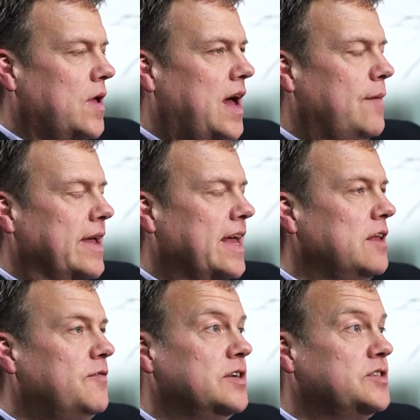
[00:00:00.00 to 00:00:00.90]
I met
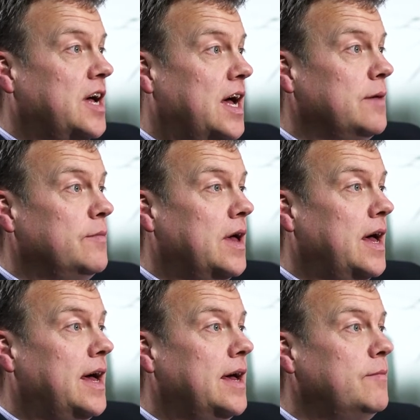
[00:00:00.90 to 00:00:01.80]
Kiley first time
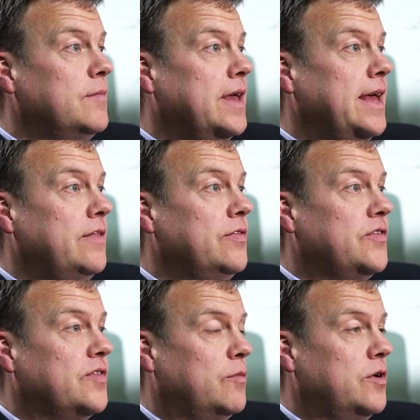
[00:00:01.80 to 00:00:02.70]
in the
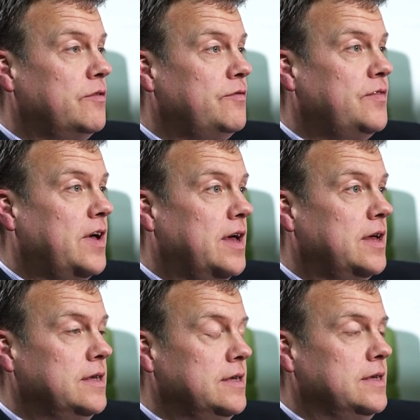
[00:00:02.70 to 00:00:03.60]
summer of
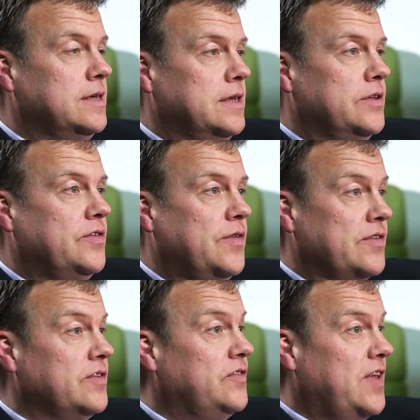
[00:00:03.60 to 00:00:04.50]

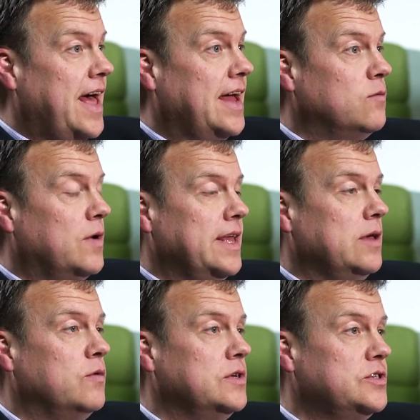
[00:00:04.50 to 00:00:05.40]
2010 when
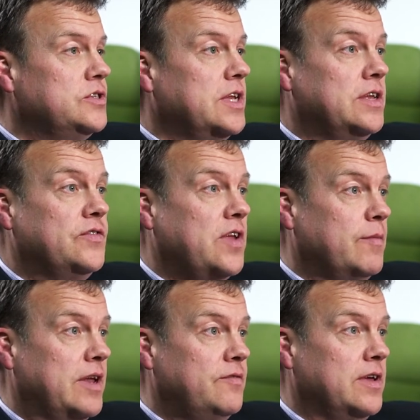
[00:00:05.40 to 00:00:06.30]
he was still in Stoke
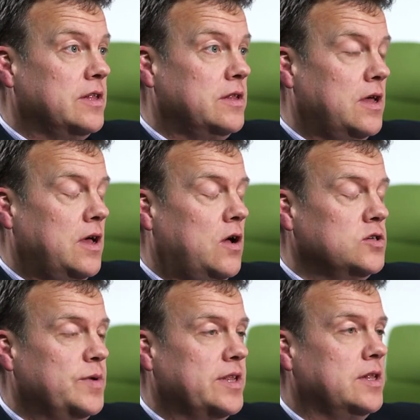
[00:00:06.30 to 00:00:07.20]
Mandeville
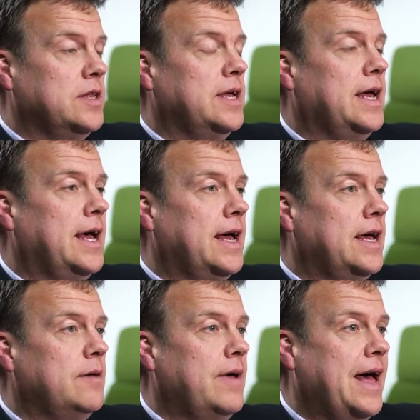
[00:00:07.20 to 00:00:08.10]
Hospital.
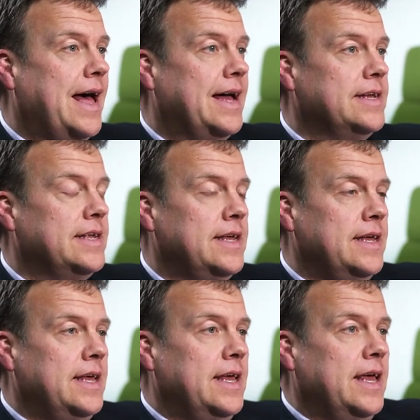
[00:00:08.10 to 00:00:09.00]
And
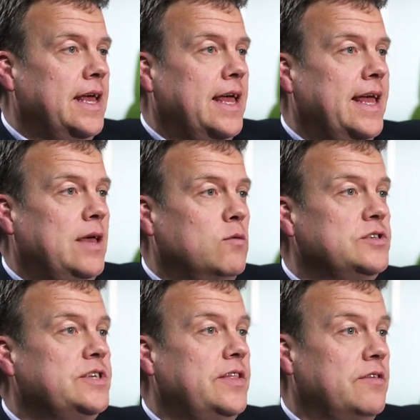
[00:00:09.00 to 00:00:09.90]
he
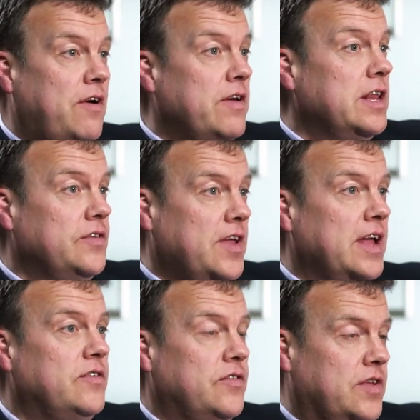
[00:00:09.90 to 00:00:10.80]
was in the very early
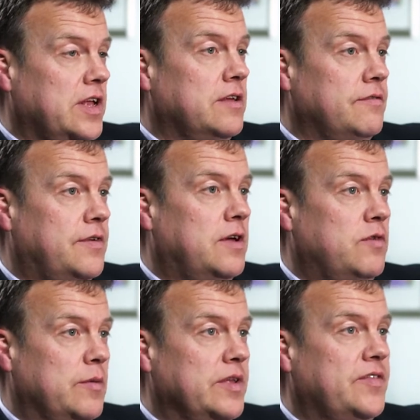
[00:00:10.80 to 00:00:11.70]
stages still of
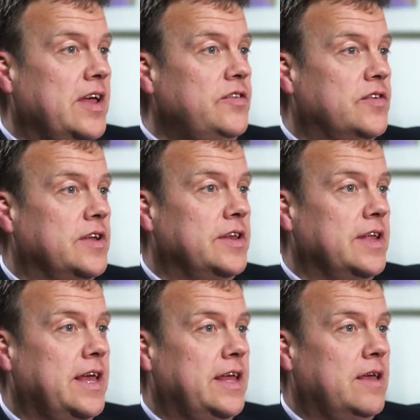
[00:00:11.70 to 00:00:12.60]
rehabilitation.
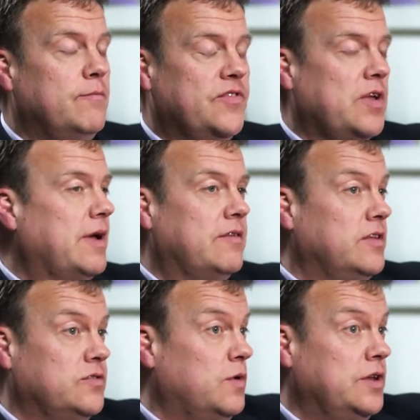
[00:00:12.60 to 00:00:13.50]
Stoke
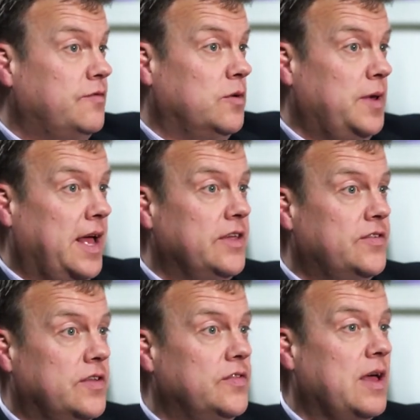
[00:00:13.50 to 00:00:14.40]
Mandeville is a wonderful
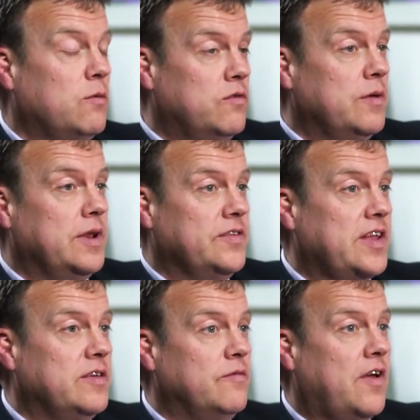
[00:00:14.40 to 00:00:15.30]
place and they were
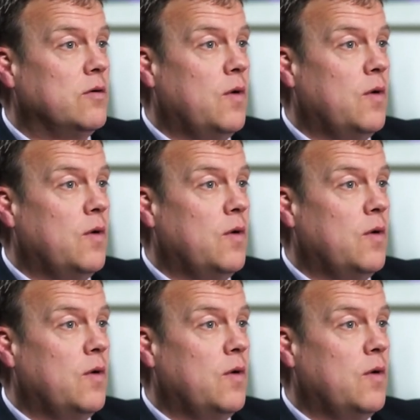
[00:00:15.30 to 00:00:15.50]
rehabilitating him very